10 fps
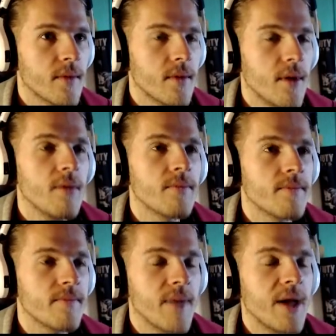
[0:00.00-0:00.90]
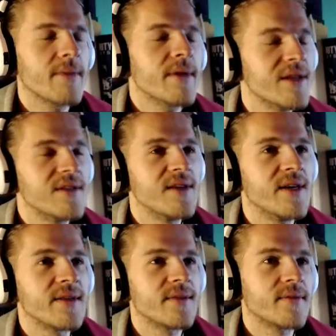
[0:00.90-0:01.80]
oh, I can see
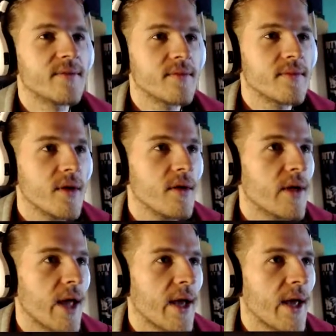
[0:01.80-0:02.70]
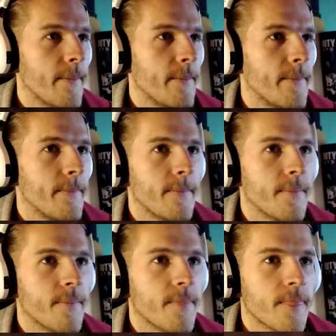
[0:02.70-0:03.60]
it. Oh, okay, I can.
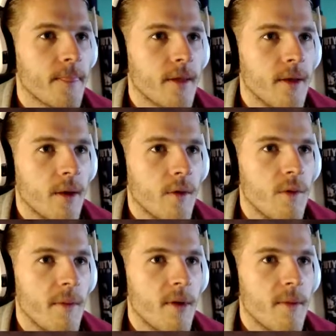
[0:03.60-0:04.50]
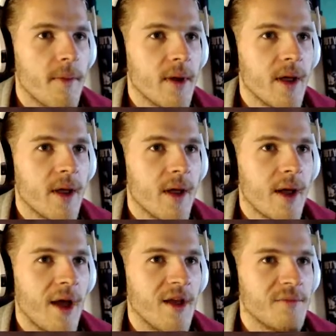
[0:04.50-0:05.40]
One more pig
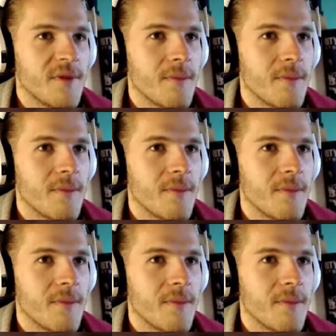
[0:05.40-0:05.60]
has been